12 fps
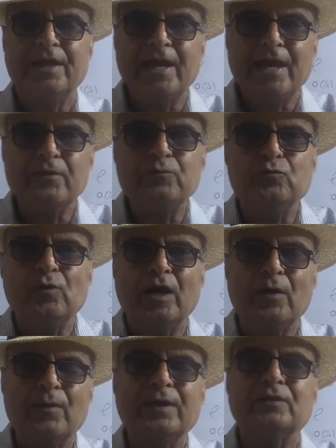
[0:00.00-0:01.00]
Have you
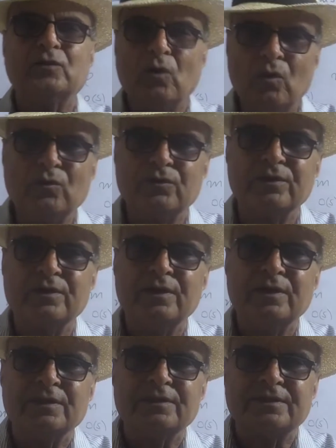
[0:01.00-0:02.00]
ever thought
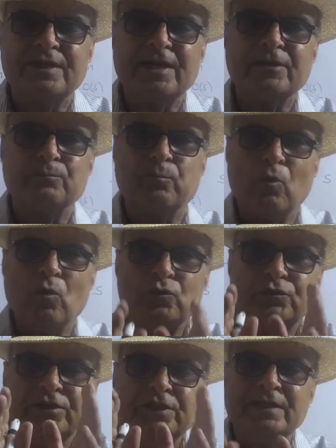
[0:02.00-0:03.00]
that
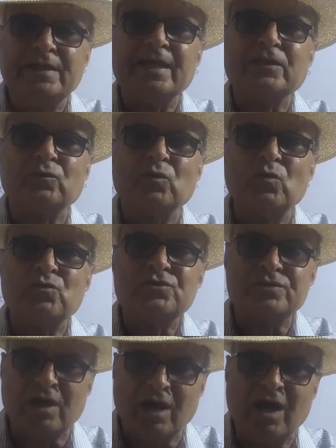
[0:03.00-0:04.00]
both the
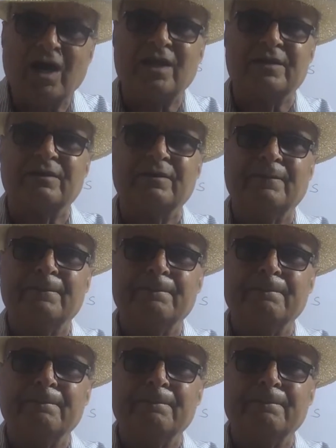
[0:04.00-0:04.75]
electrons are